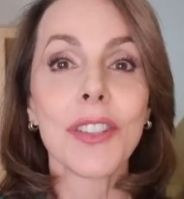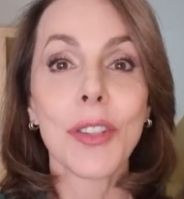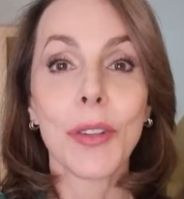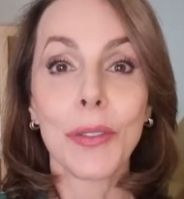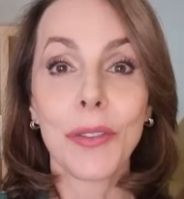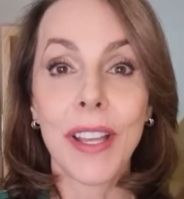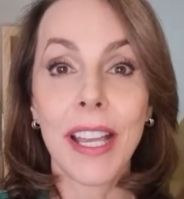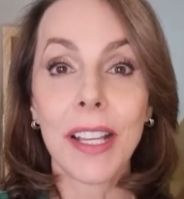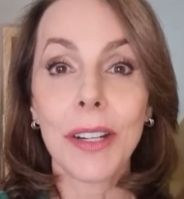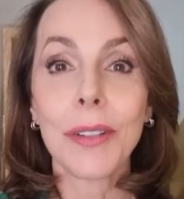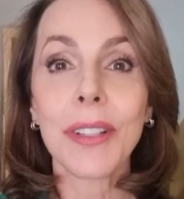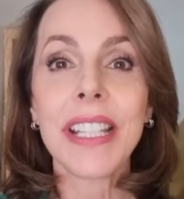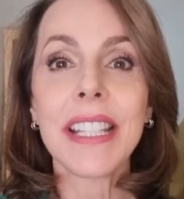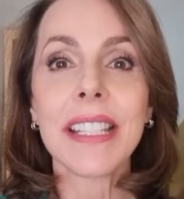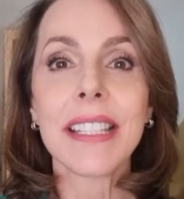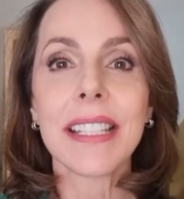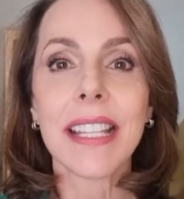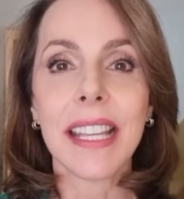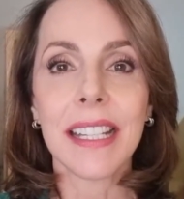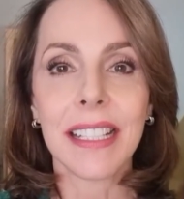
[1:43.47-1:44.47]
So VELO
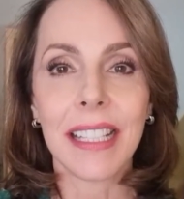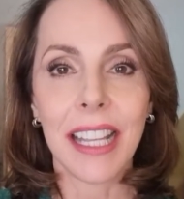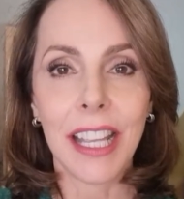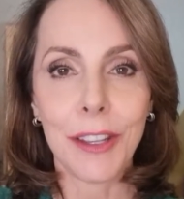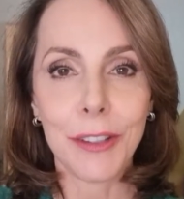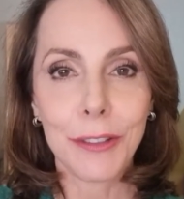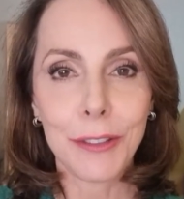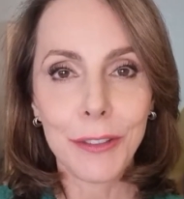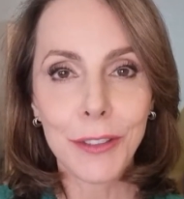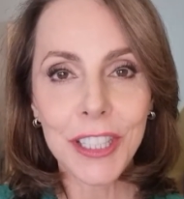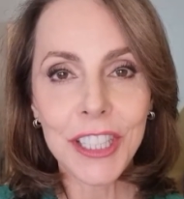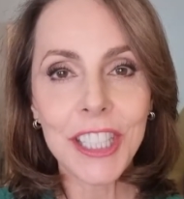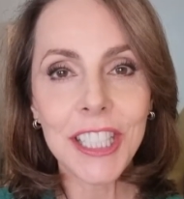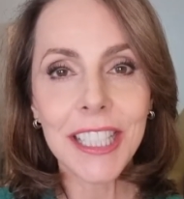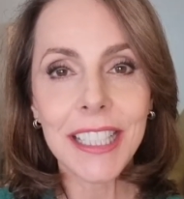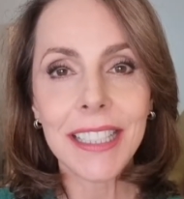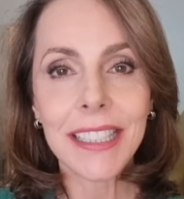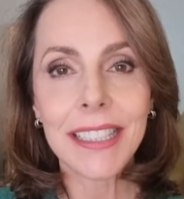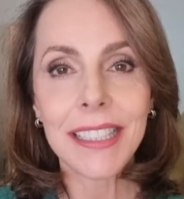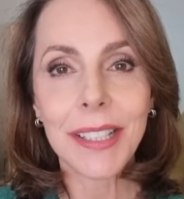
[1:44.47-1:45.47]
is an
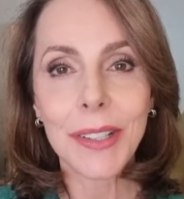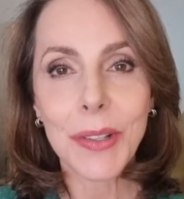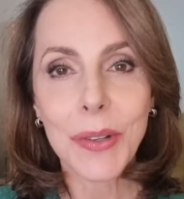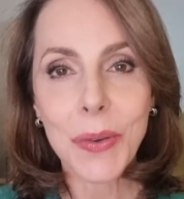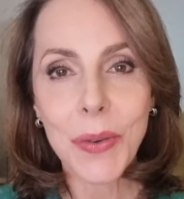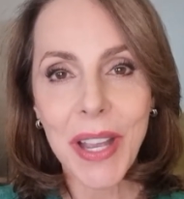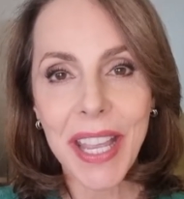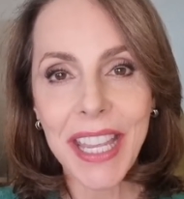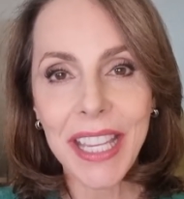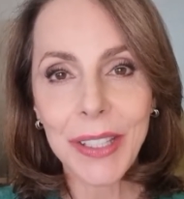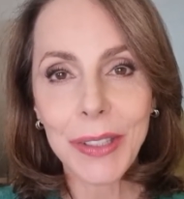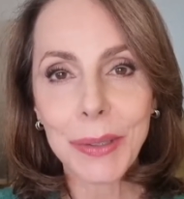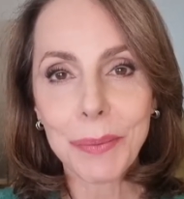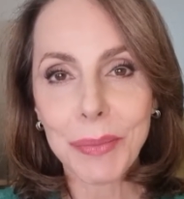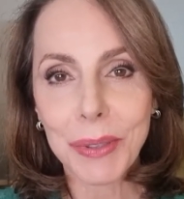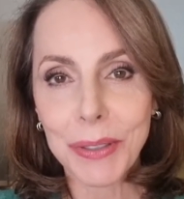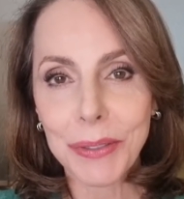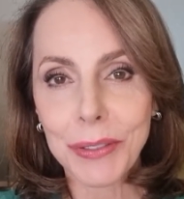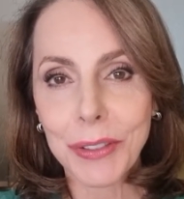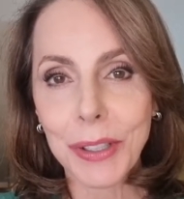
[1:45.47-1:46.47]
efficient way to
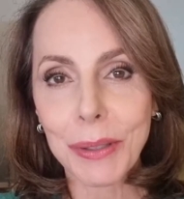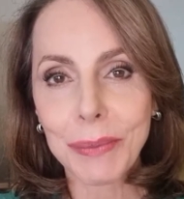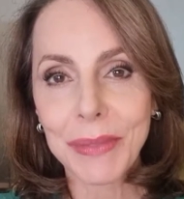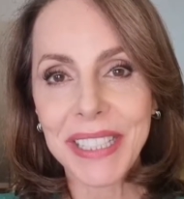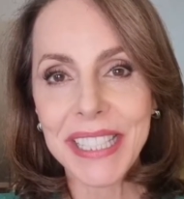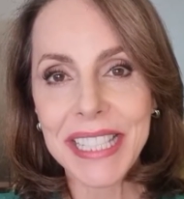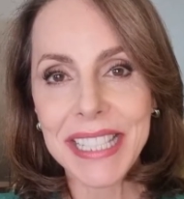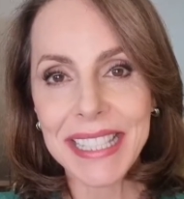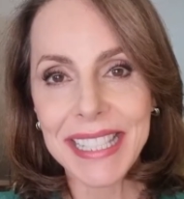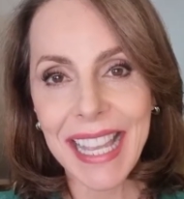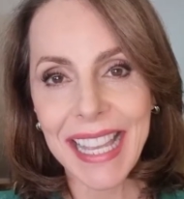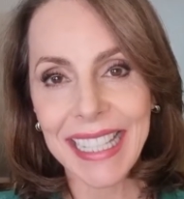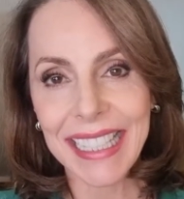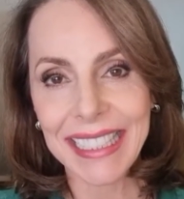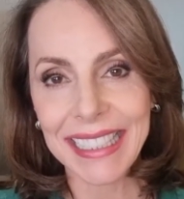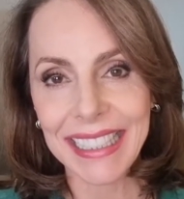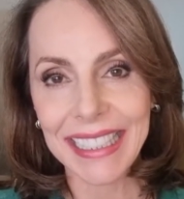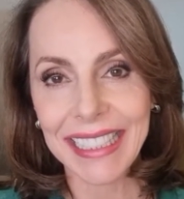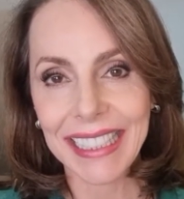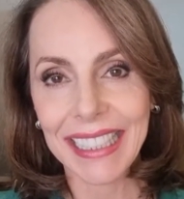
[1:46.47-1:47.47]
perform this
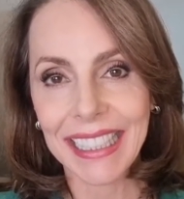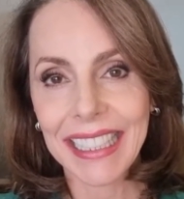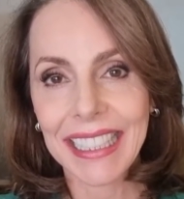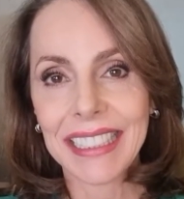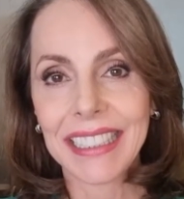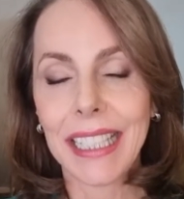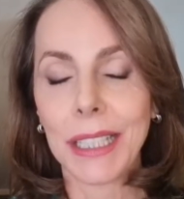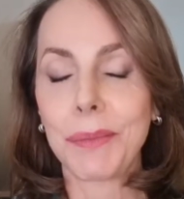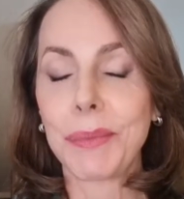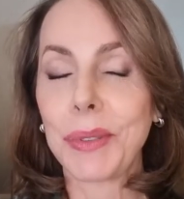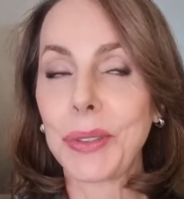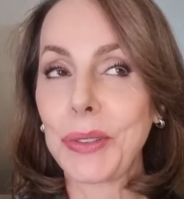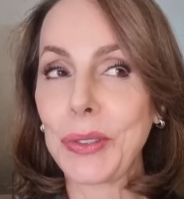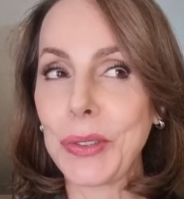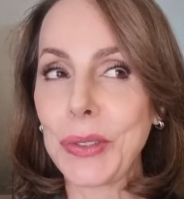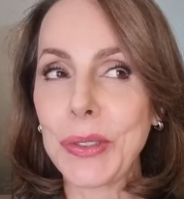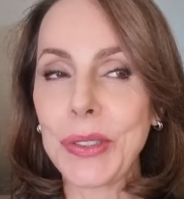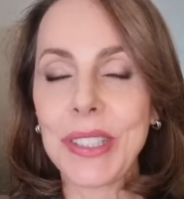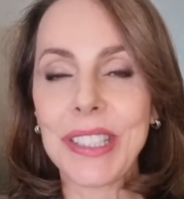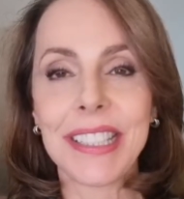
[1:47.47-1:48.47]
technique that
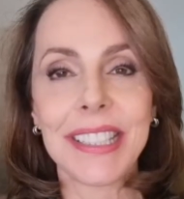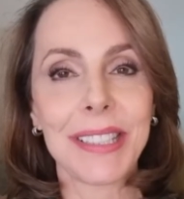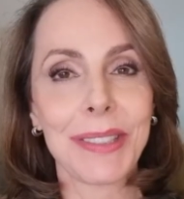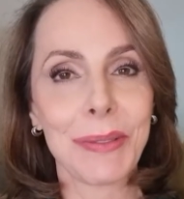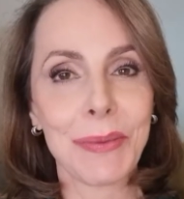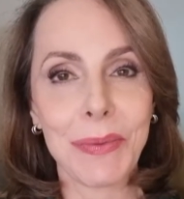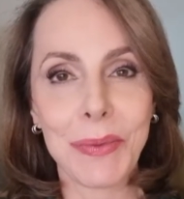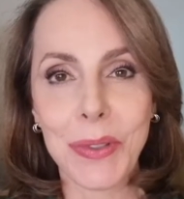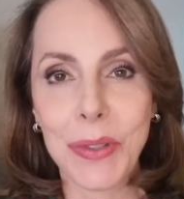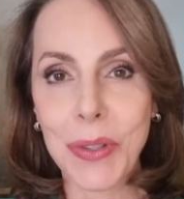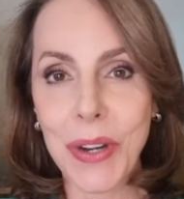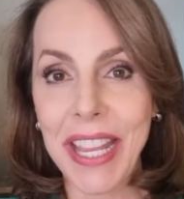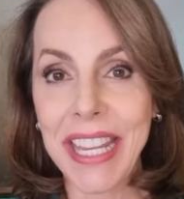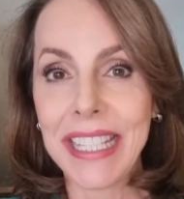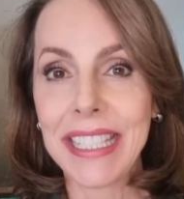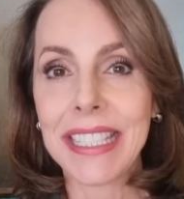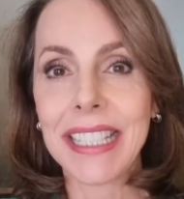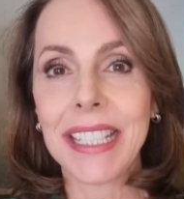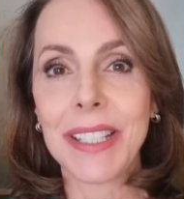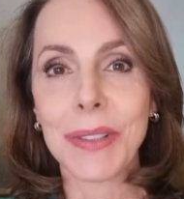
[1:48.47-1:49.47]
produces
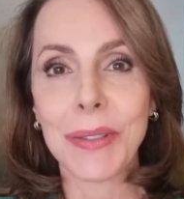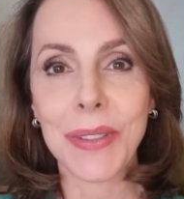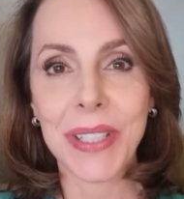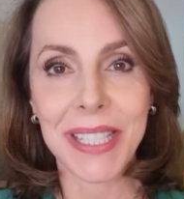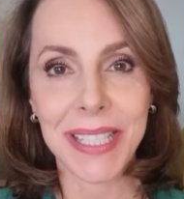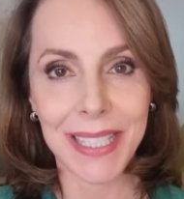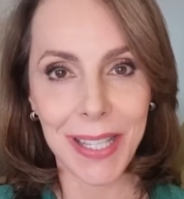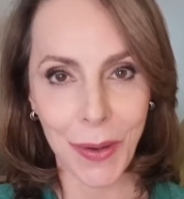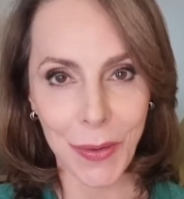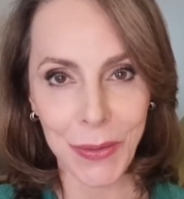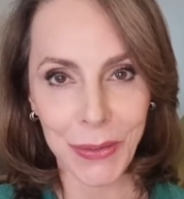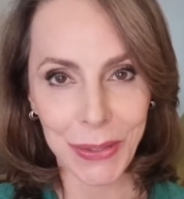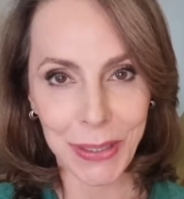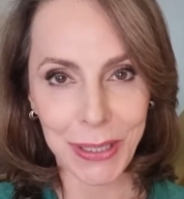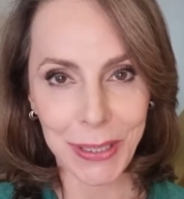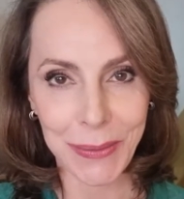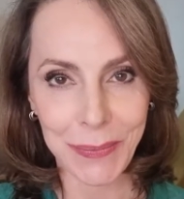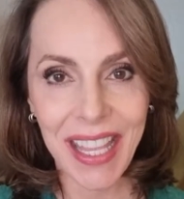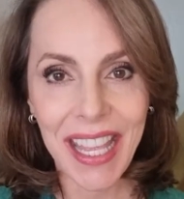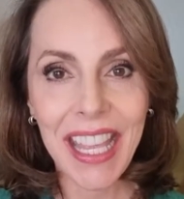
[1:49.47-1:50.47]
great
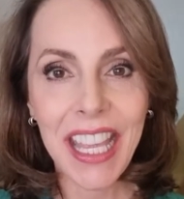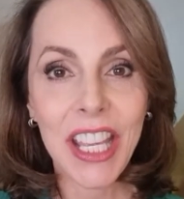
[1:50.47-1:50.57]
result.